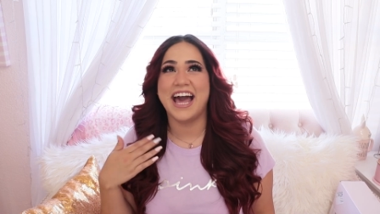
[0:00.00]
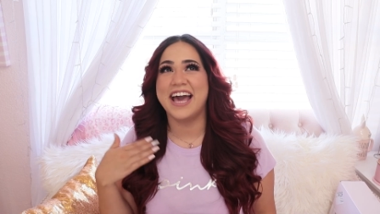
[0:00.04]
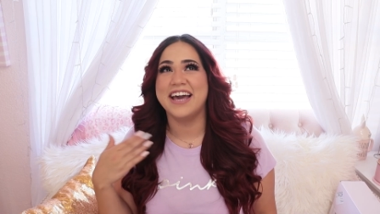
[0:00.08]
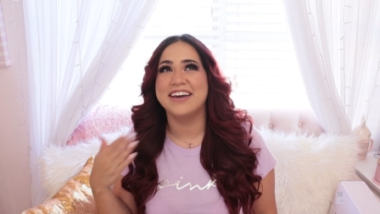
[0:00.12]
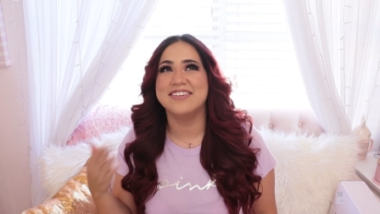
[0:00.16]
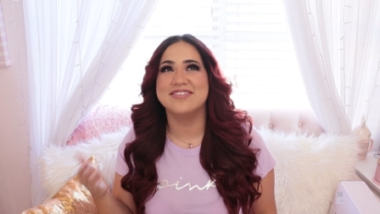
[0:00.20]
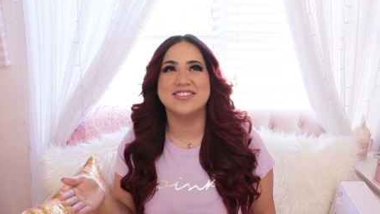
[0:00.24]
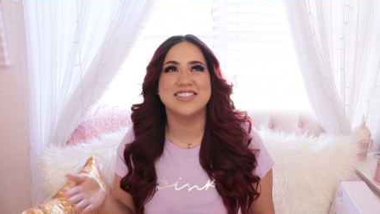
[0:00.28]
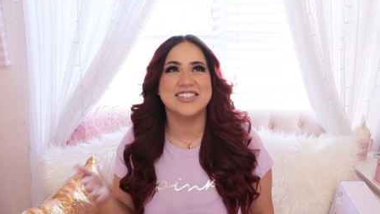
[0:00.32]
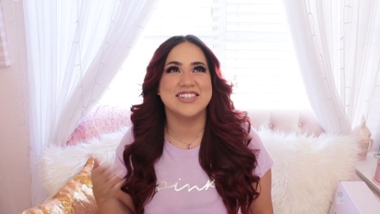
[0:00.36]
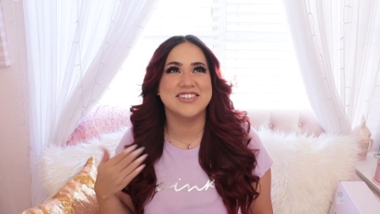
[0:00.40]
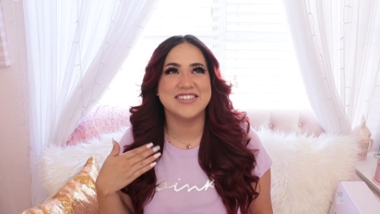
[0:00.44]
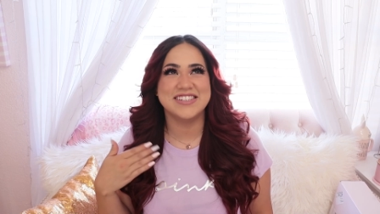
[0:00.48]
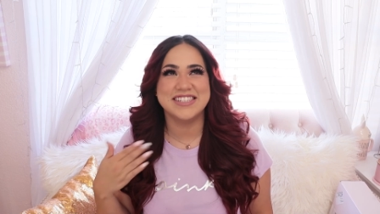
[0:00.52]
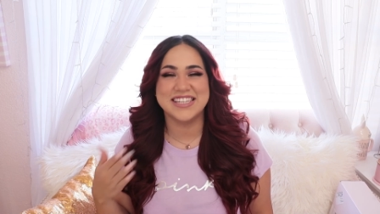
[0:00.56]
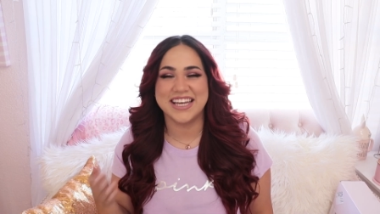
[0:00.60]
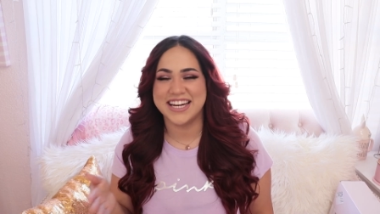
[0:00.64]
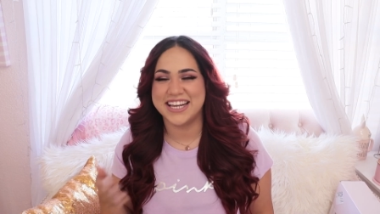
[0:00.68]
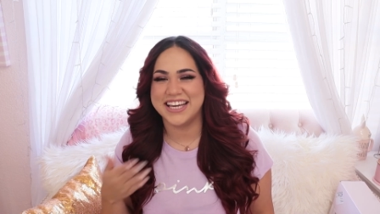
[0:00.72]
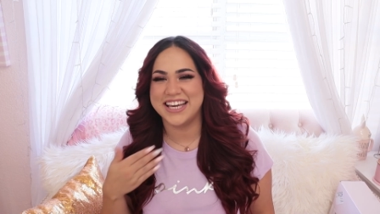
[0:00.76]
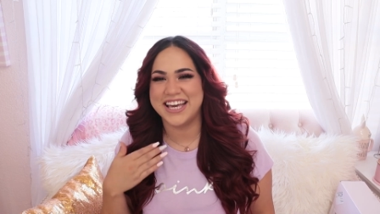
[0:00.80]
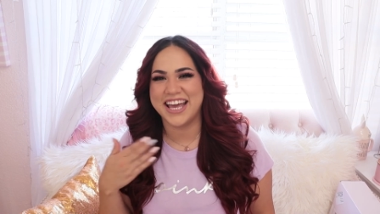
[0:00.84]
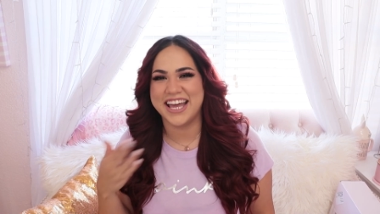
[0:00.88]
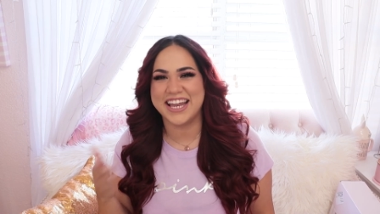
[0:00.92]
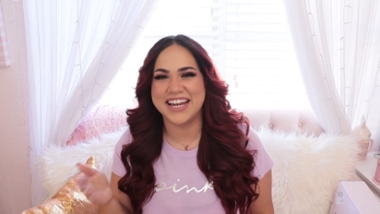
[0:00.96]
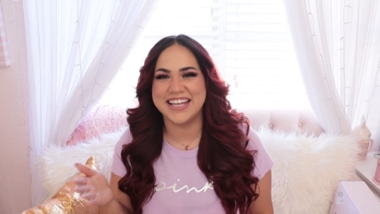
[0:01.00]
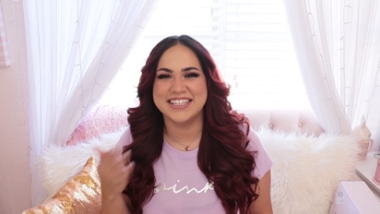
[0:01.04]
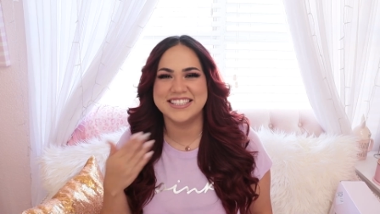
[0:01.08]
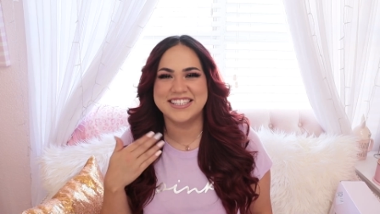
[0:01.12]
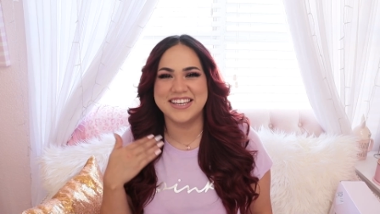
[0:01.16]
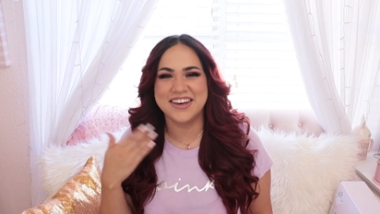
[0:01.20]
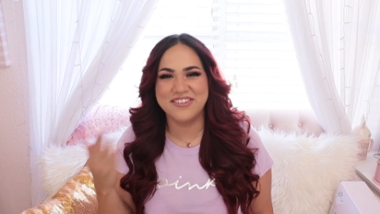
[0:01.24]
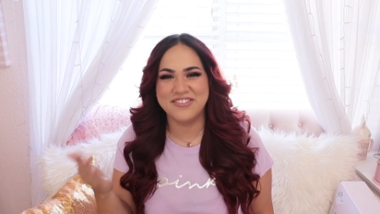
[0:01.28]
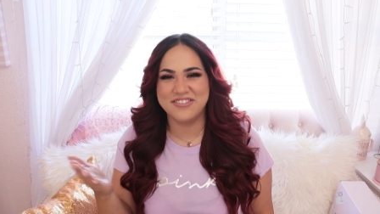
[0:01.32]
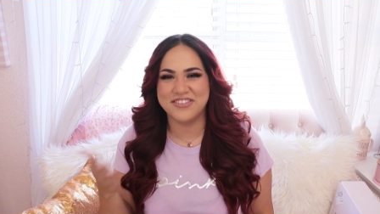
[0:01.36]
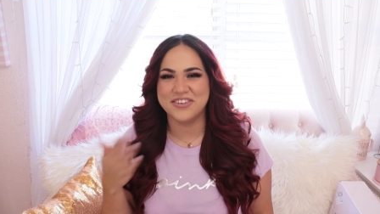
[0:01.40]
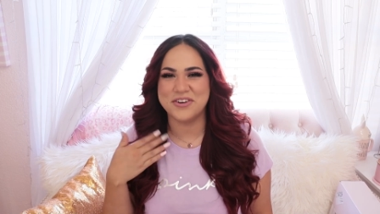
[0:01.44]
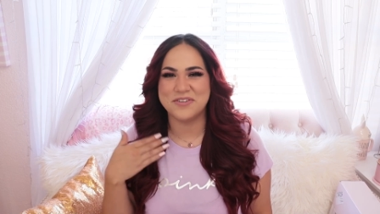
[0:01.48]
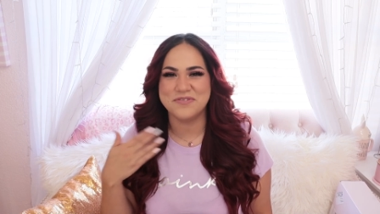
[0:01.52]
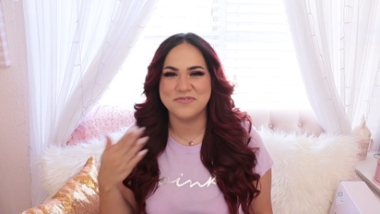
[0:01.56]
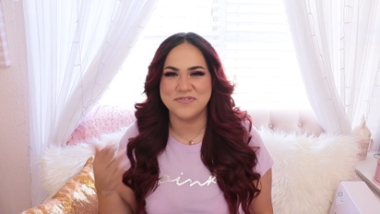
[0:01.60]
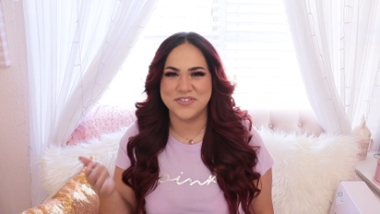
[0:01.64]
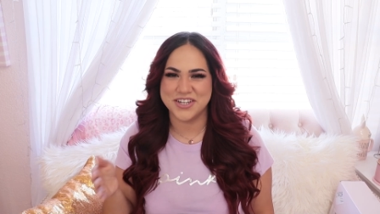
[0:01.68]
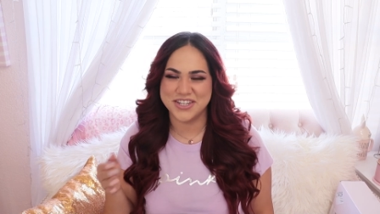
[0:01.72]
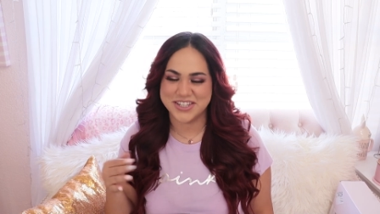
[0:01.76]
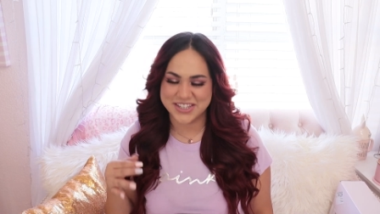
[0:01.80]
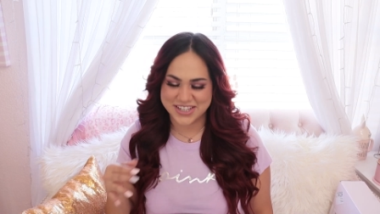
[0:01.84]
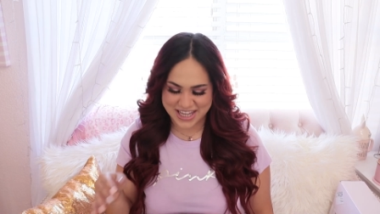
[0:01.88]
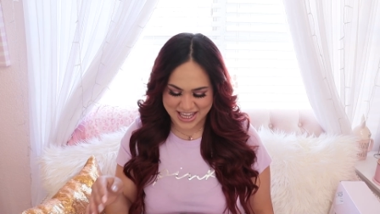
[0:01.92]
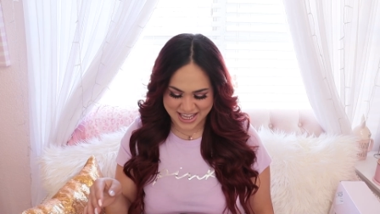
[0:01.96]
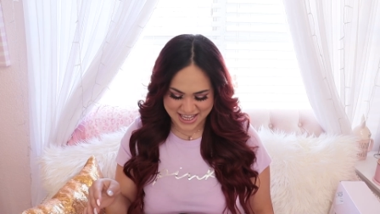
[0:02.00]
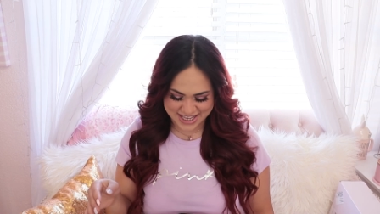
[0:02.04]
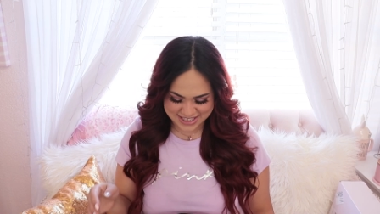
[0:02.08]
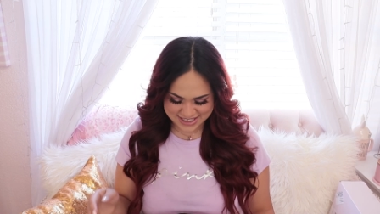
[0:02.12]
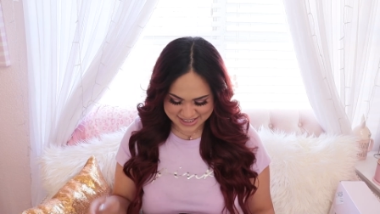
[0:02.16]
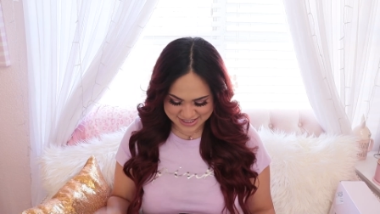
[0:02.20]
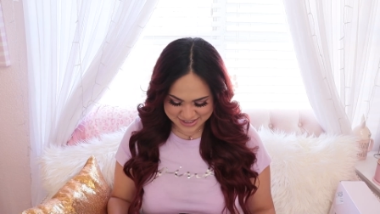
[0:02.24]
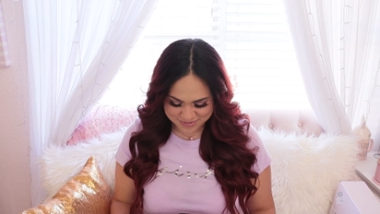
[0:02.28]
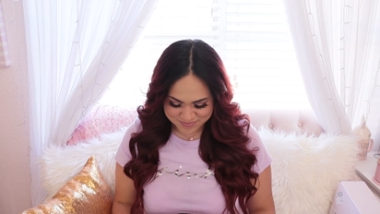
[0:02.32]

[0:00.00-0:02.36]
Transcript: I am so dedicated to film for you guys.